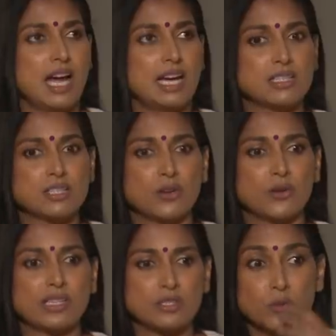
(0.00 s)
And
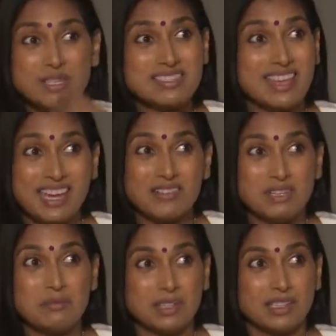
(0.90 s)
so it's always there
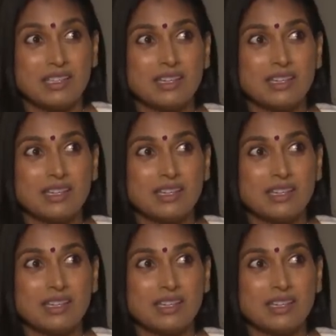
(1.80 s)
in me.